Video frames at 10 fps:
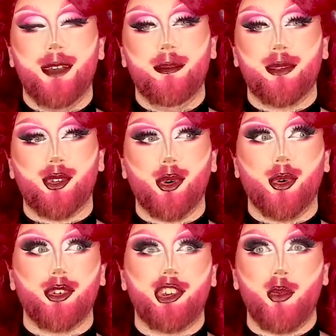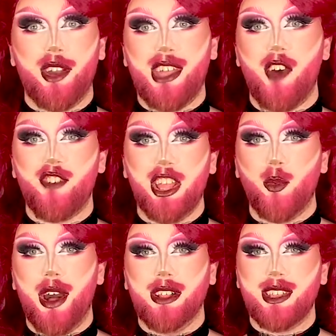So she worked that really
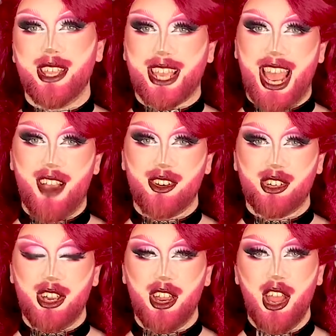well into the character